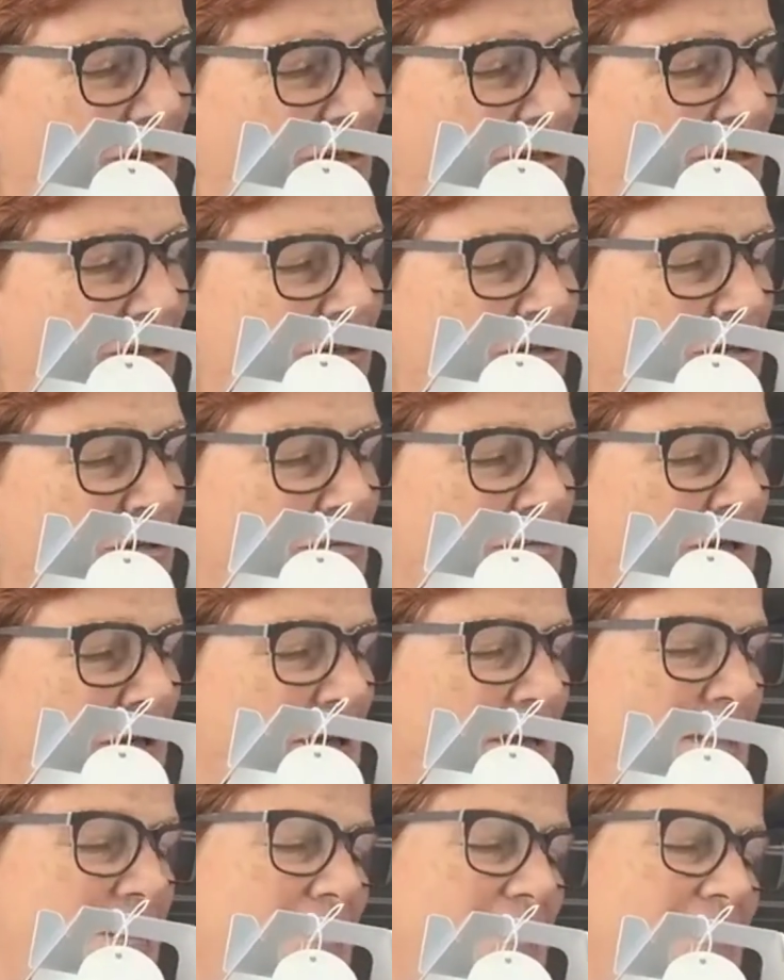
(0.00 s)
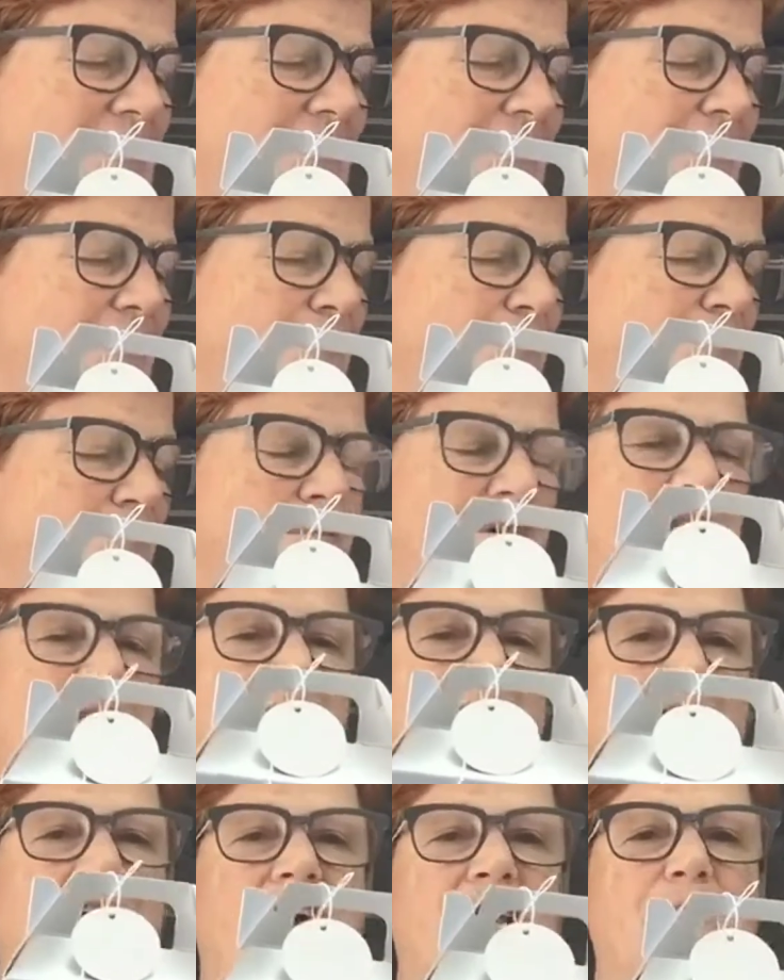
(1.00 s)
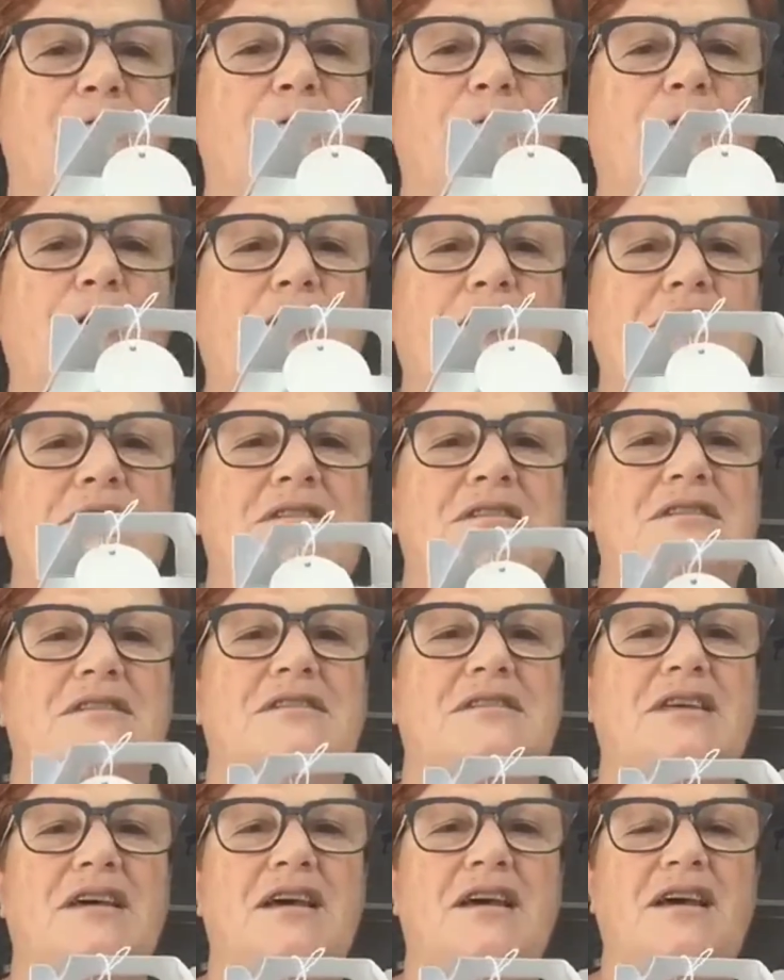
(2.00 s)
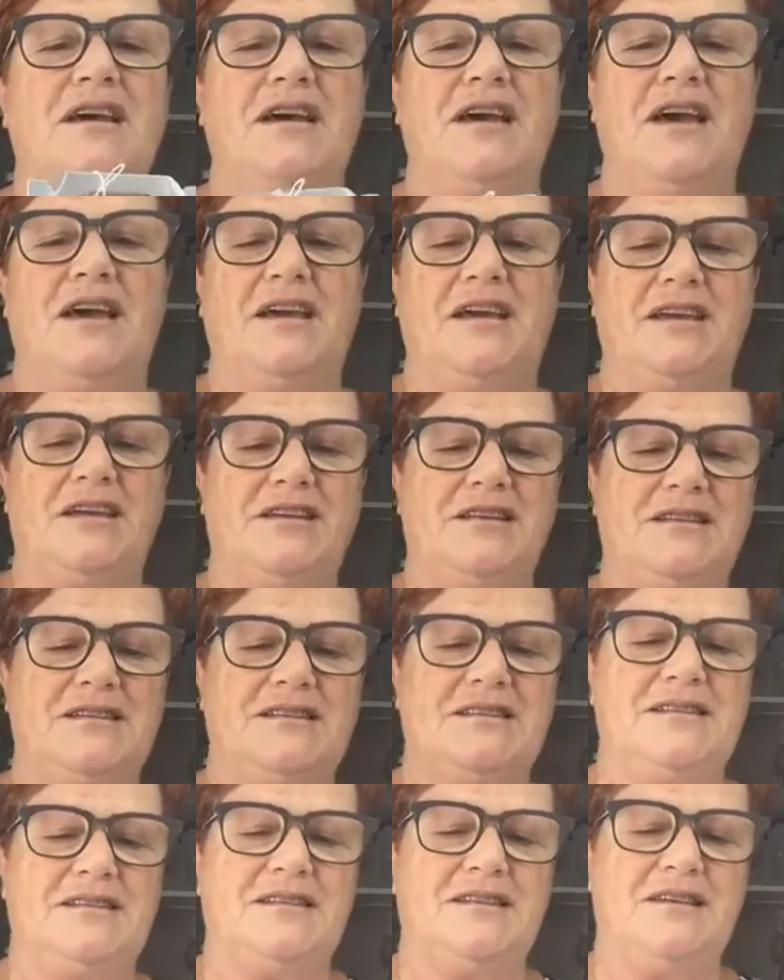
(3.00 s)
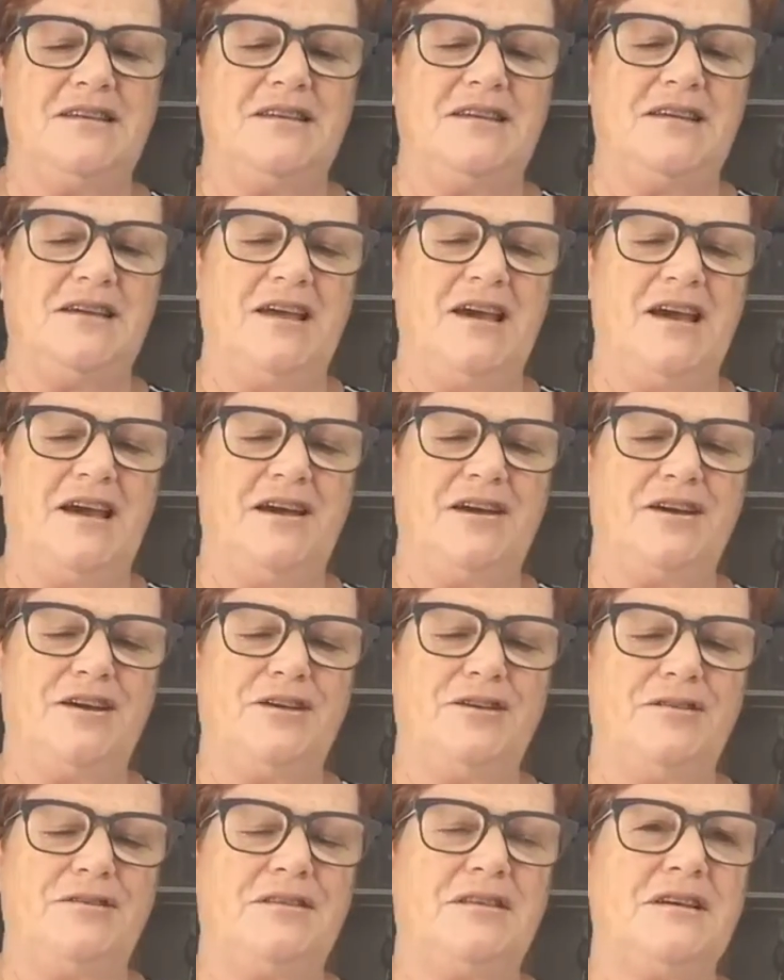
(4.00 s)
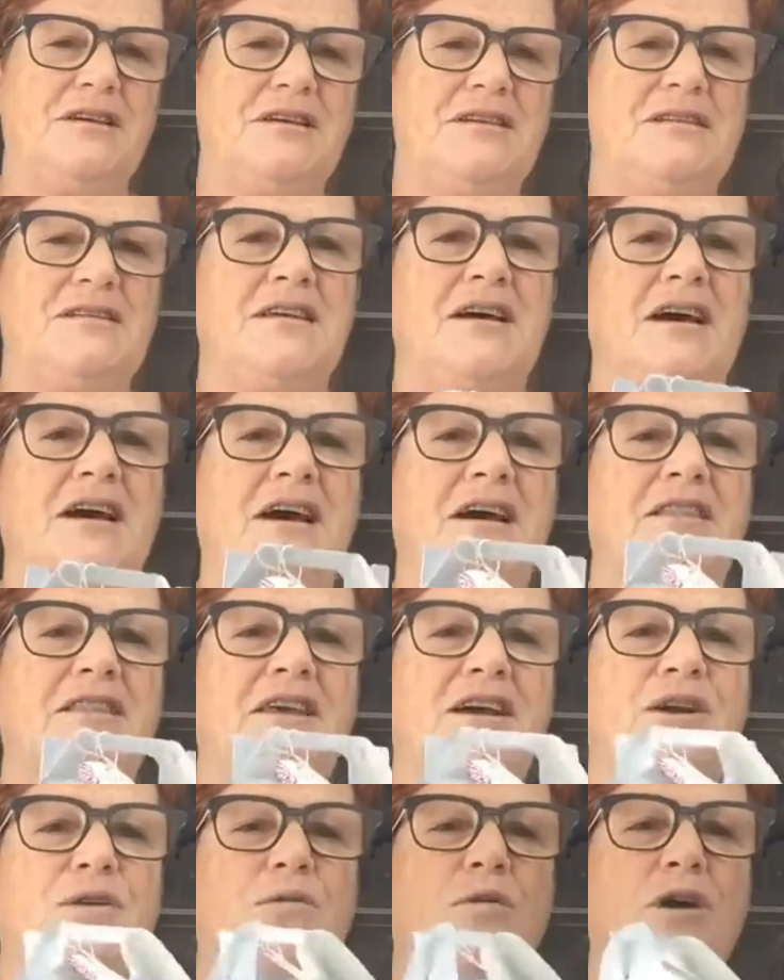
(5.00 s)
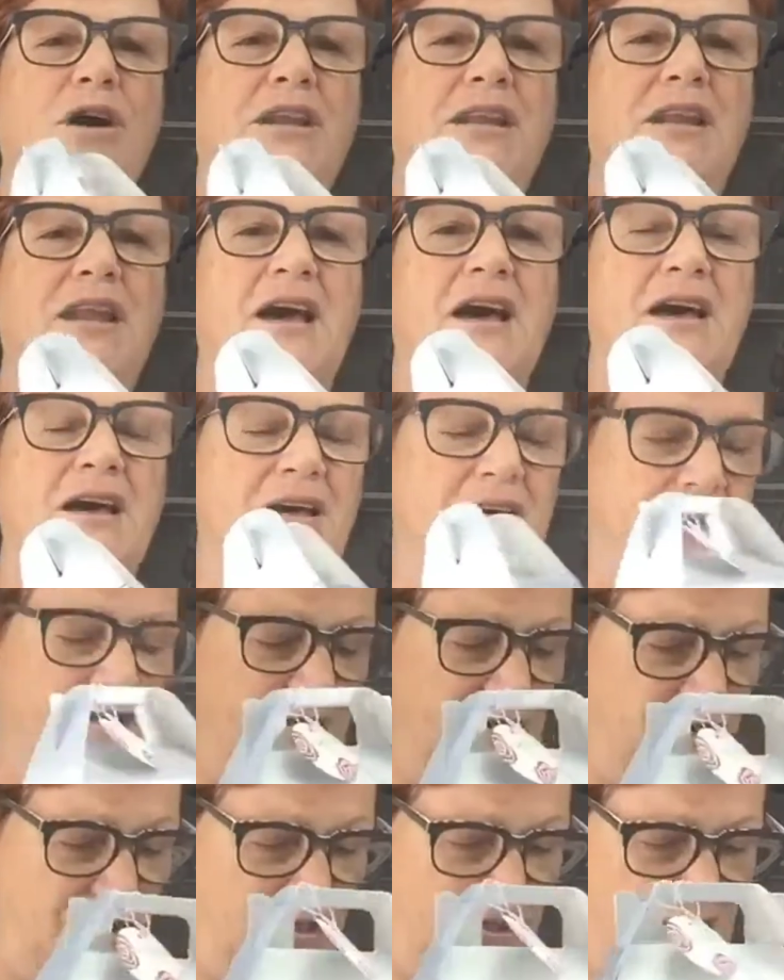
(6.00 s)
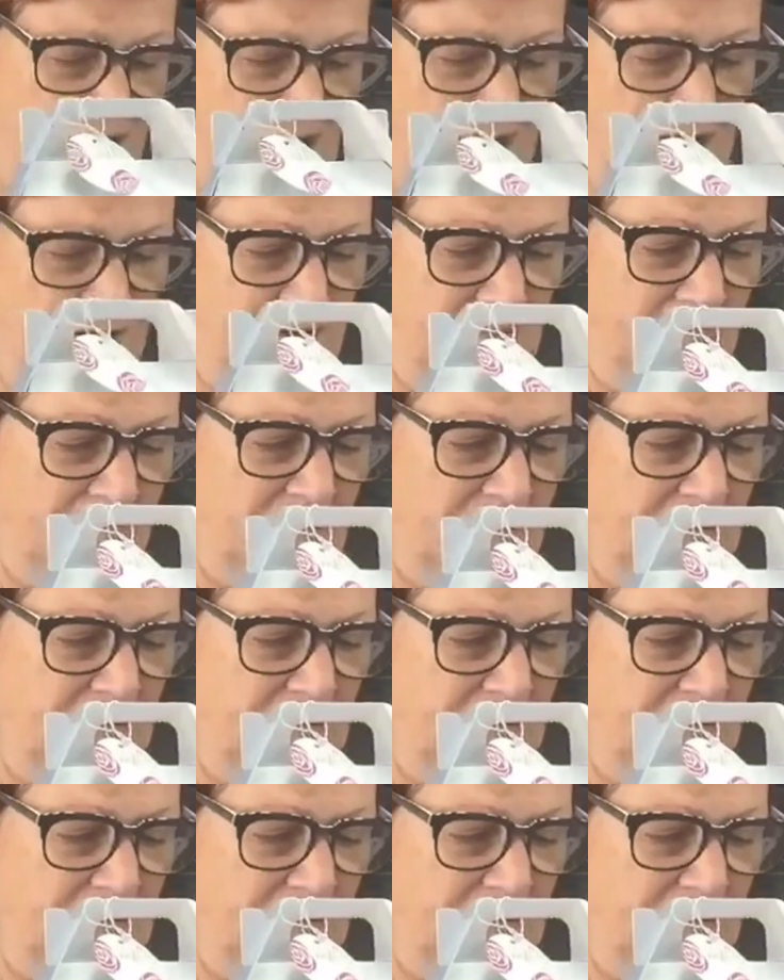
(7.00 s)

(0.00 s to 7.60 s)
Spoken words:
little new to me, silver mini gable boxes. And can you see how cute those are? And they're quite large.